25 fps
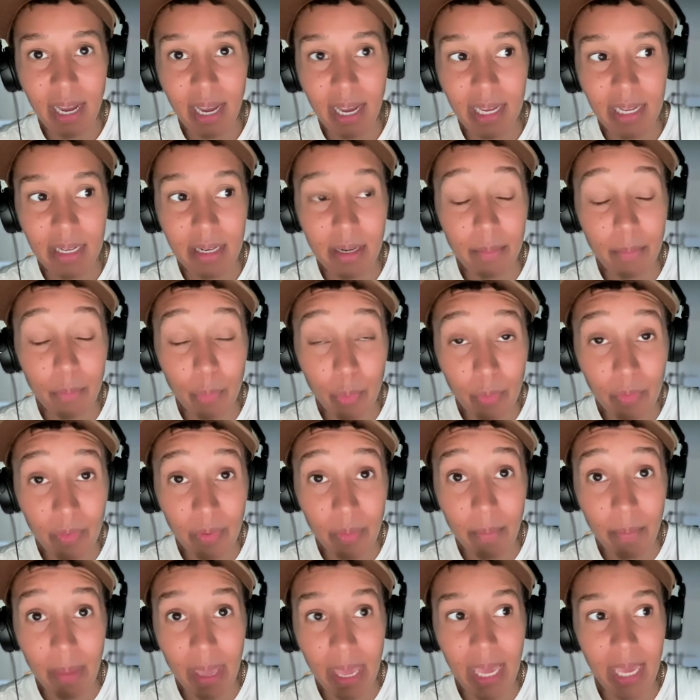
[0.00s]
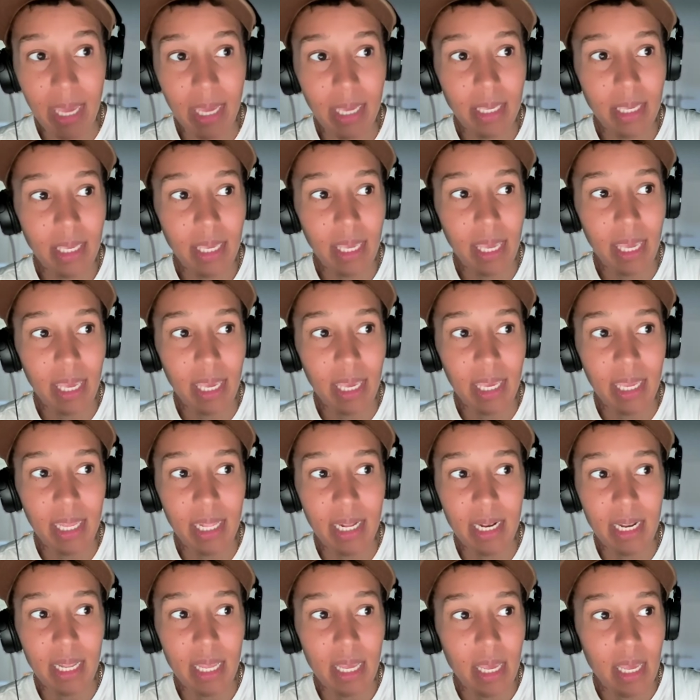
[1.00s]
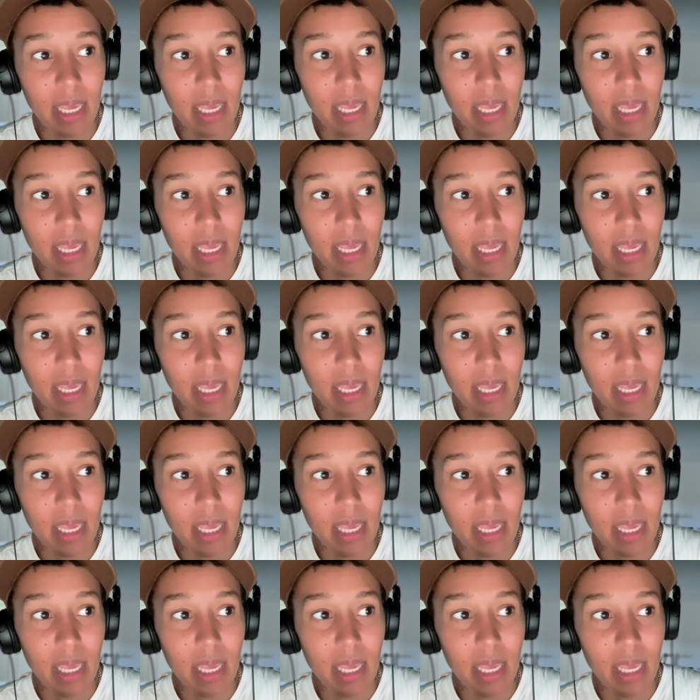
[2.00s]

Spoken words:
I ended up moving back, and